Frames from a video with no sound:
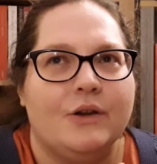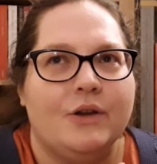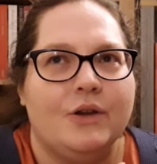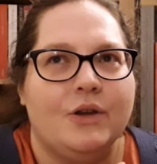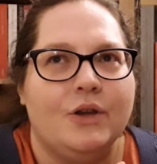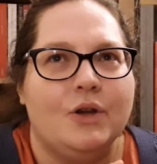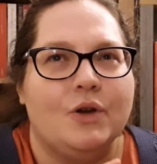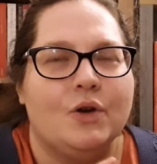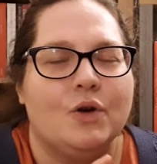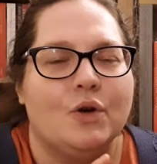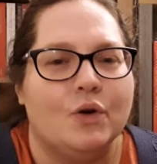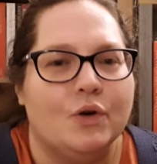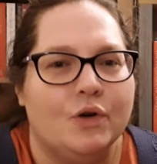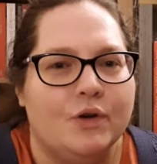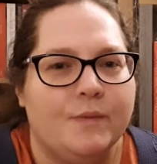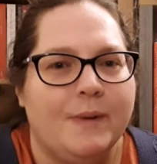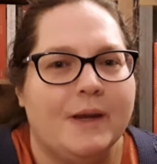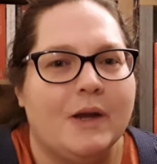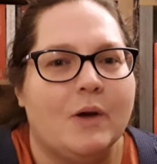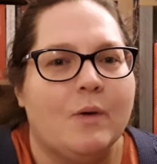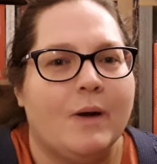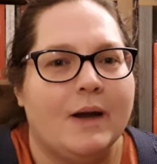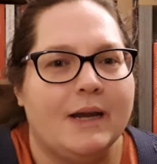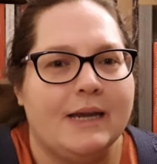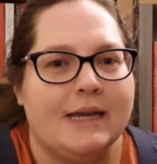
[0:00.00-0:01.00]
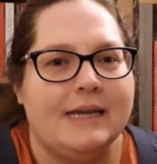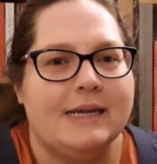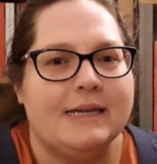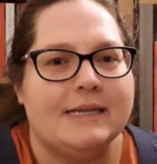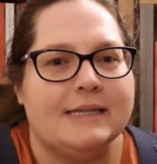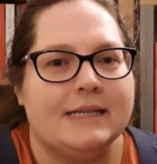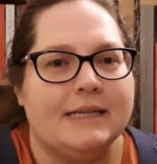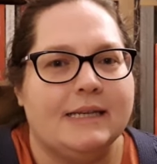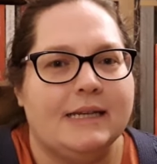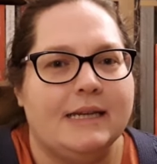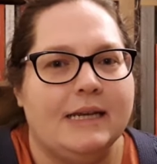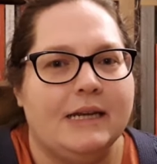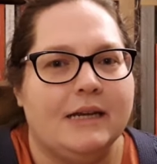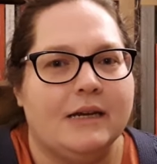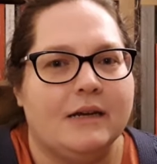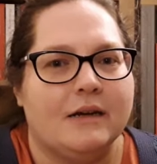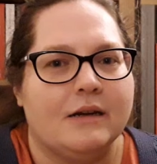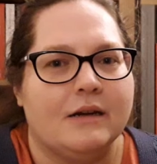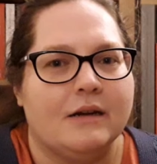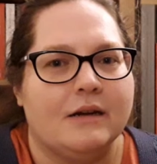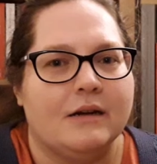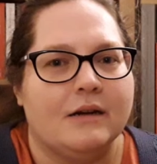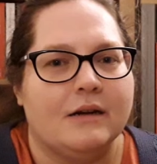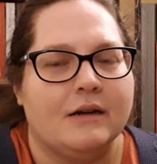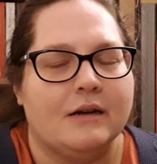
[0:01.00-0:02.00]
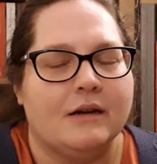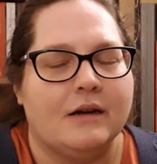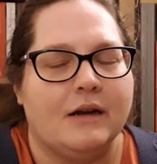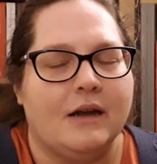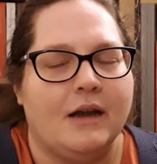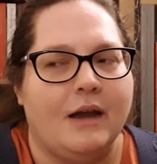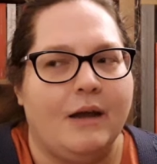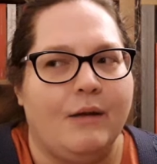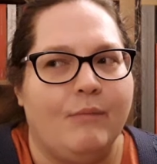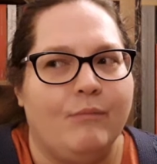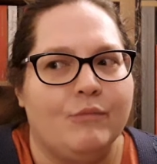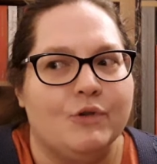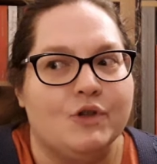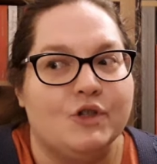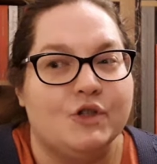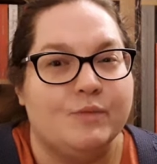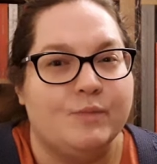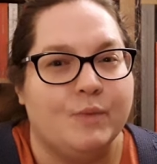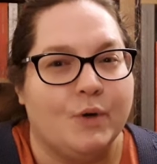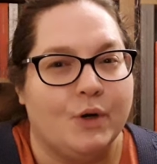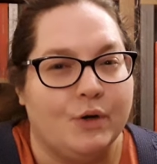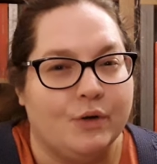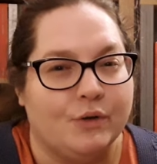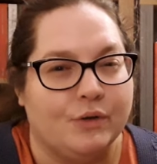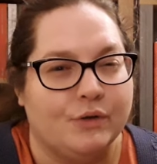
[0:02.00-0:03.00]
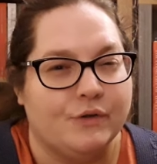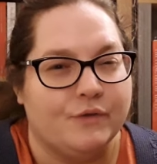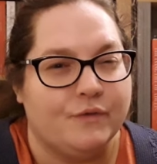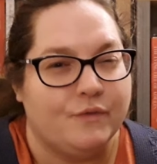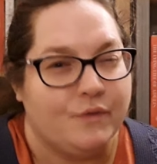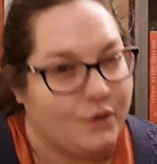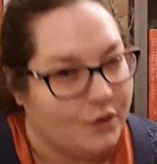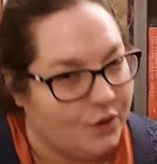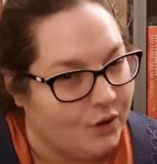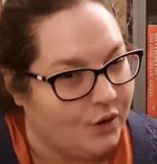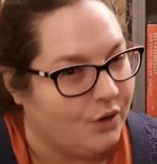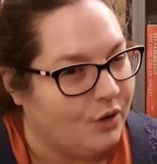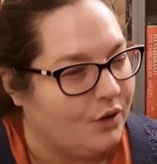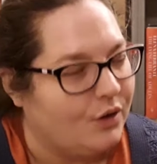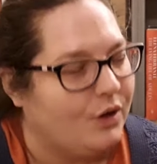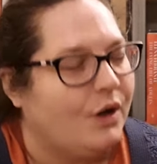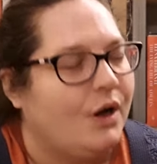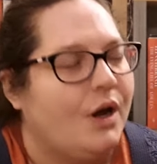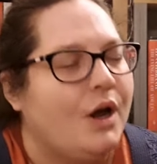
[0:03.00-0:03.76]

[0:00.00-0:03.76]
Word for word: you could be quite easily um, spoiled for.